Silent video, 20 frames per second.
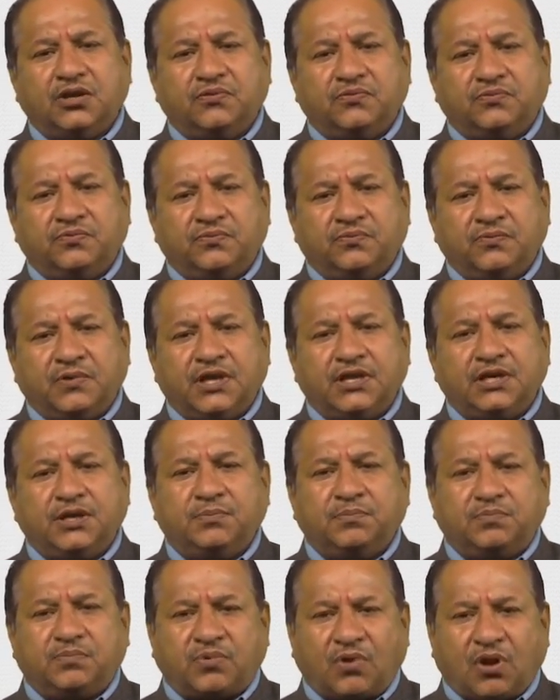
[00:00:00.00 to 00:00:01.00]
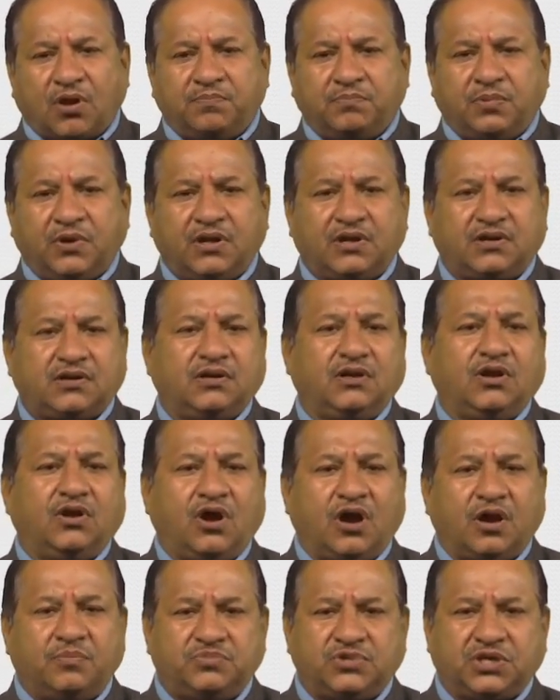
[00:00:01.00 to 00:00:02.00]
very proper
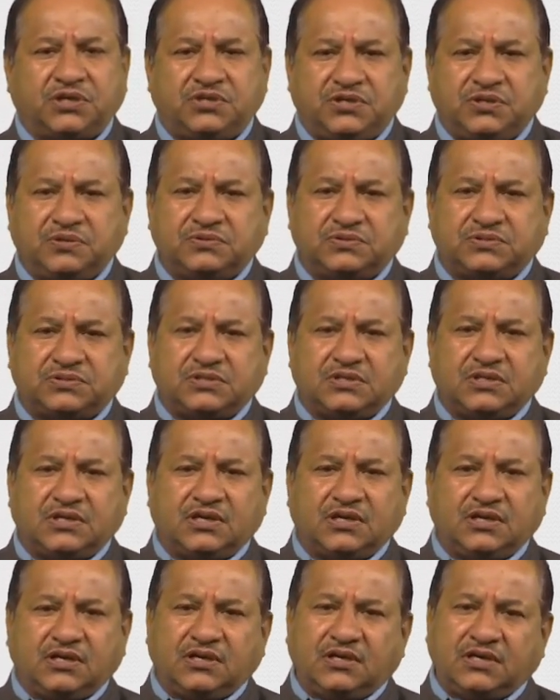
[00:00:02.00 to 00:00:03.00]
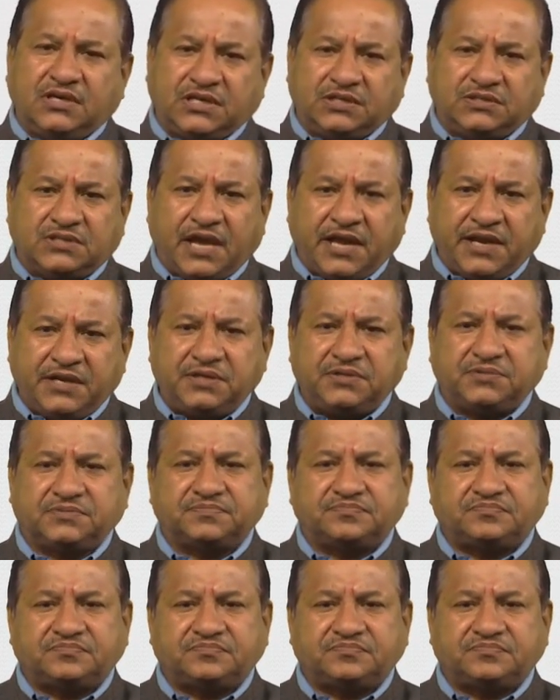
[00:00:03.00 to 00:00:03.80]
objectives designed.